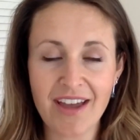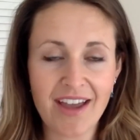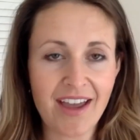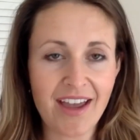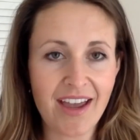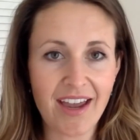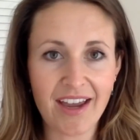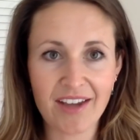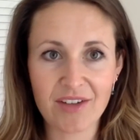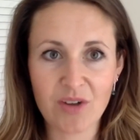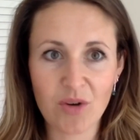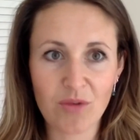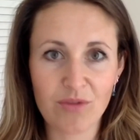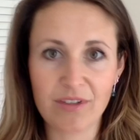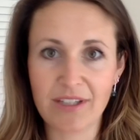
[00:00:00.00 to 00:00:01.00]
and
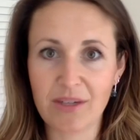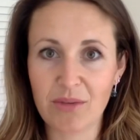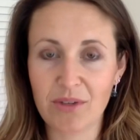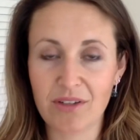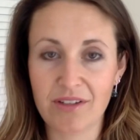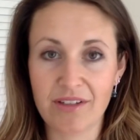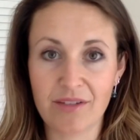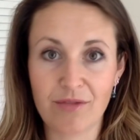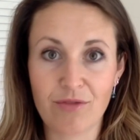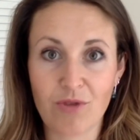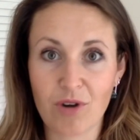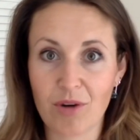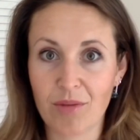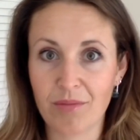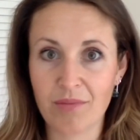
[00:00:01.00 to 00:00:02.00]
hopefully it will
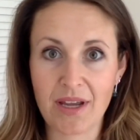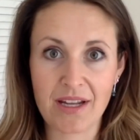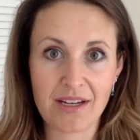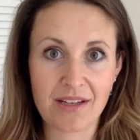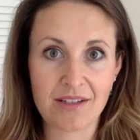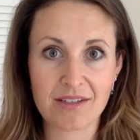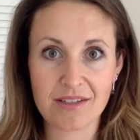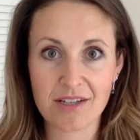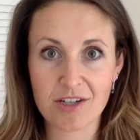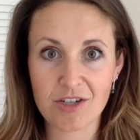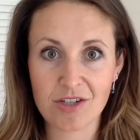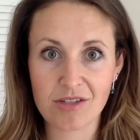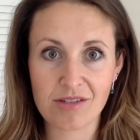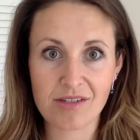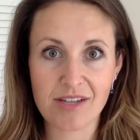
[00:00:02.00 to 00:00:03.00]
inform any
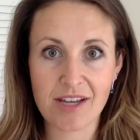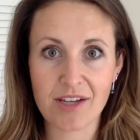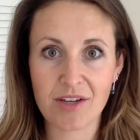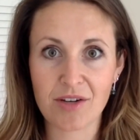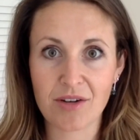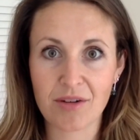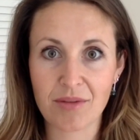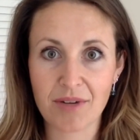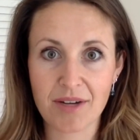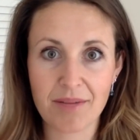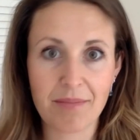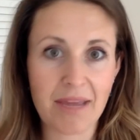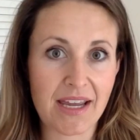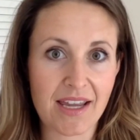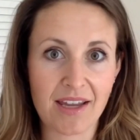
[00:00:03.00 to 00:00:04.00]
decisions that you're
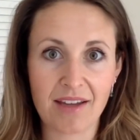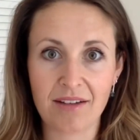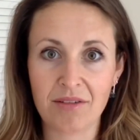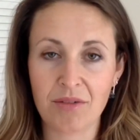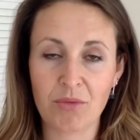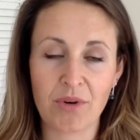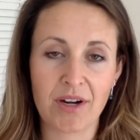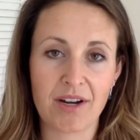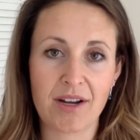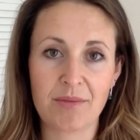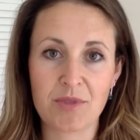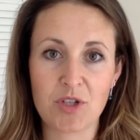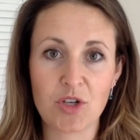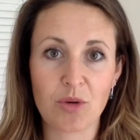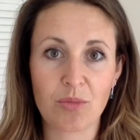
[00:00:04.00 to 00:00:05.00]
making when it
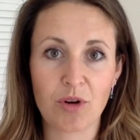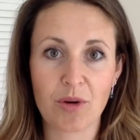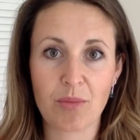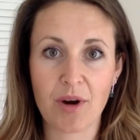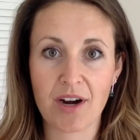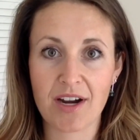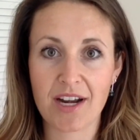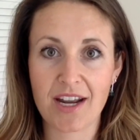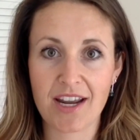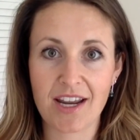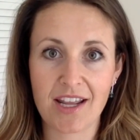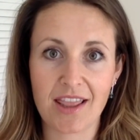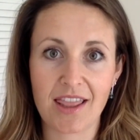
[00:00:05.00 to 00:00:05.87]
comes to your book marketing in the